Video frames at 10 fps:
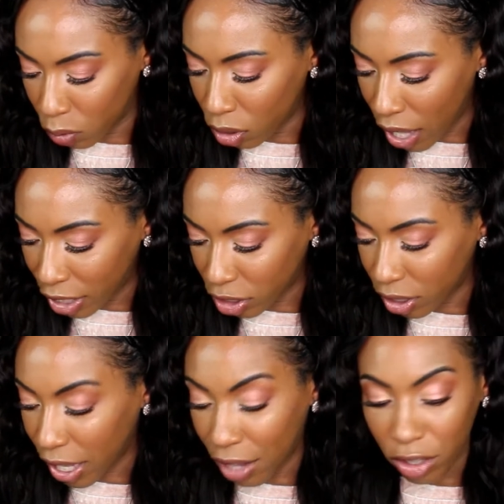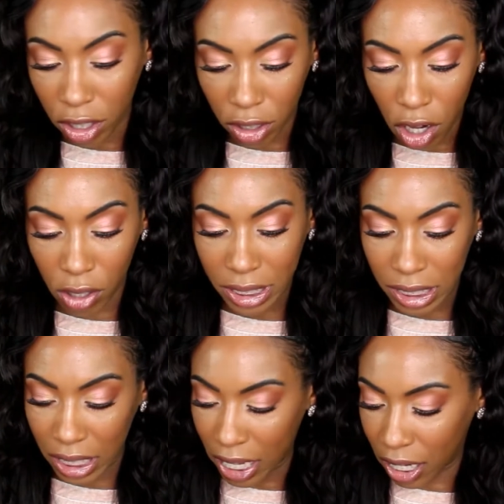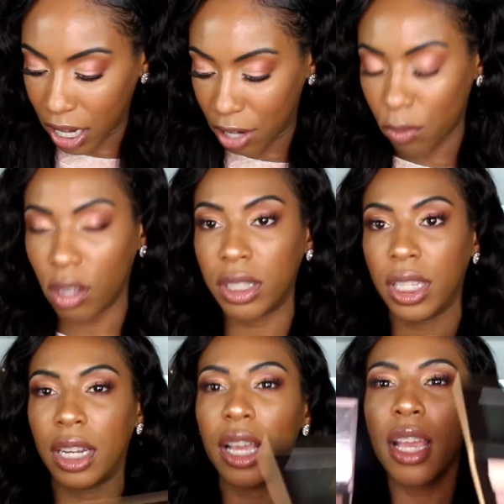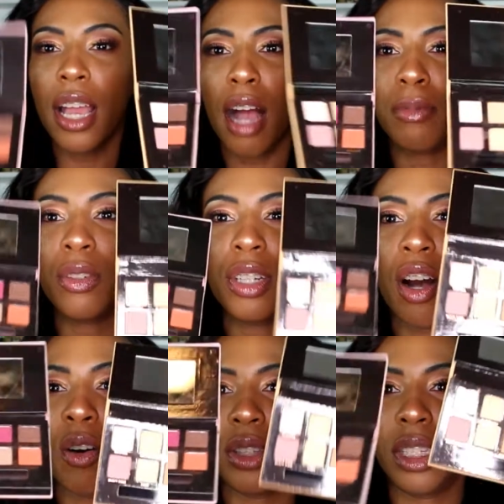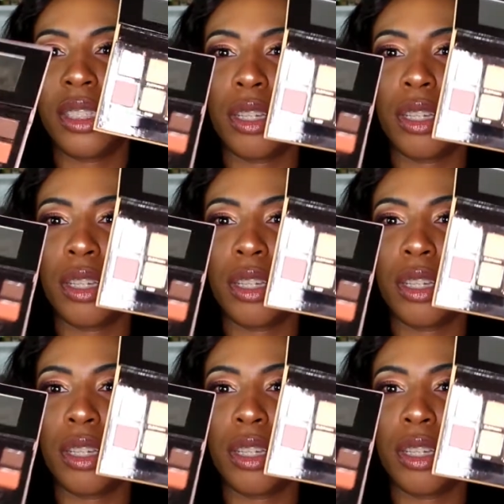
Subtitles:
Well, actually they have a color called Sienna and Raw Sienna. I'm just going to hold these